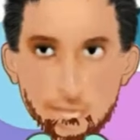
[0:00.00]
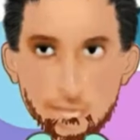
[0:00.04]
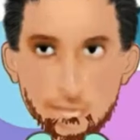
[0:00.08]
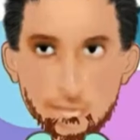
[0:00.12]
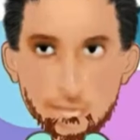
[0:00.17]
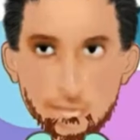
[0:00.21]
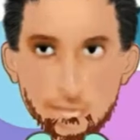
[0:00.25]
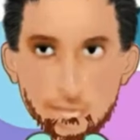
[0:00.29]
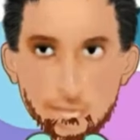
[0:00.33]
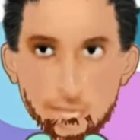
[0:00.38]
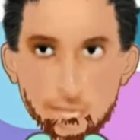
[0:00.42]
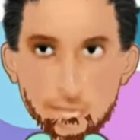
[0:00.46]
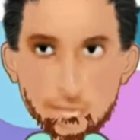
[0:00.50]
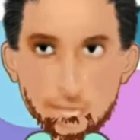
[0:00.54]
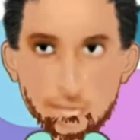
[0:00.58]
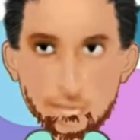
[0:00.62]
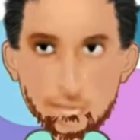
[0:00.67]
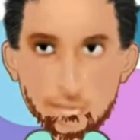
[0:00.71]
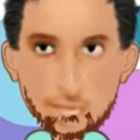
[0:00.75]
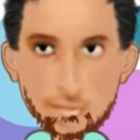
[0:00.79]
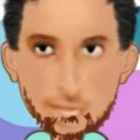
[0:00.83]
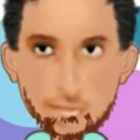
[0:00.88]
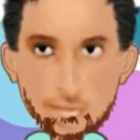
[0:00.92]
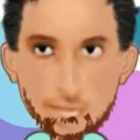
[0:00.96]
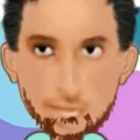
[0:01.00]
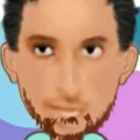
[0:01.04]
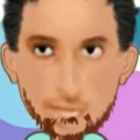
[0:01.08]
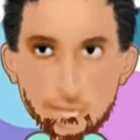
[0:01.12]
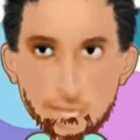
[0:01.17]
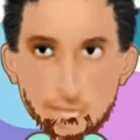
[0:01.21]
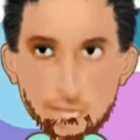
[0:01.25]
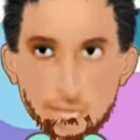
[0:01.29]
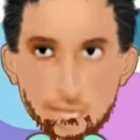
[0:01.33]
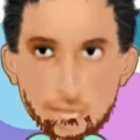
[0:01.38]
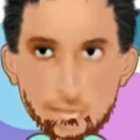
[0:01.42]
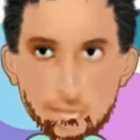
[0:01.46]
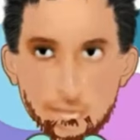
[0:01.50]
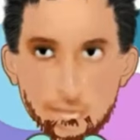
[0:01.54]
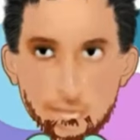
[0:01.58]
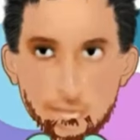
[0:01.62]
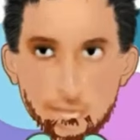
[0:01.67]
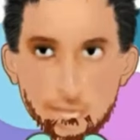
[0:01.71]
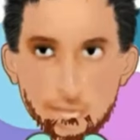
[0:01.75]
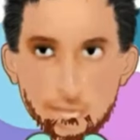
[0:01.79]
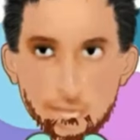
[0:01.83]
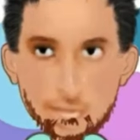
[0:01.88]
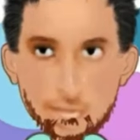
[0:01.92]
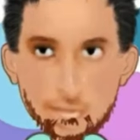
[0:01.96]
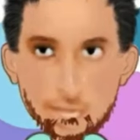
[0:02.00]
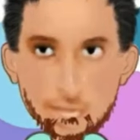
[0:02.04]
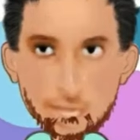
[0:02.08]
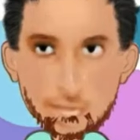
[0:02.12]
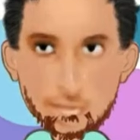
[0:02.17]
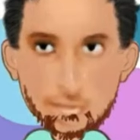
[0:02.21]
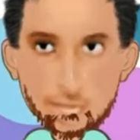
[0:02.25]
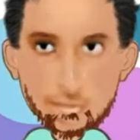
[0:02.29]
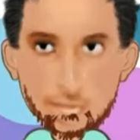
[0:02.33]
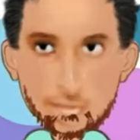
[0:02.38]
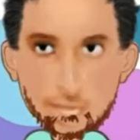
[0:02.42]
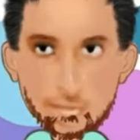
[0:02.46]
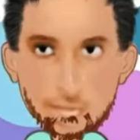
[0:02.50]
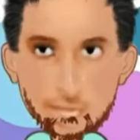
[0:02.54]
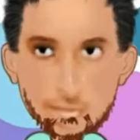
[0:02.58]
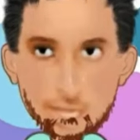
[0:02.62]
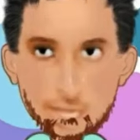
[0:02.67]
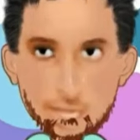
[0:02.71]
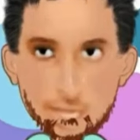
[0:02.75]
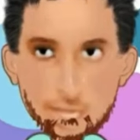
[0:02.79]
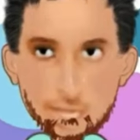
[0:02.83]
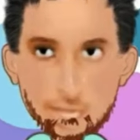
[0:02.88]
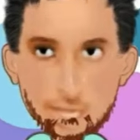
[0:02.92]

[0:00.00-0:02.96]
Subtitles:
(no one is talking)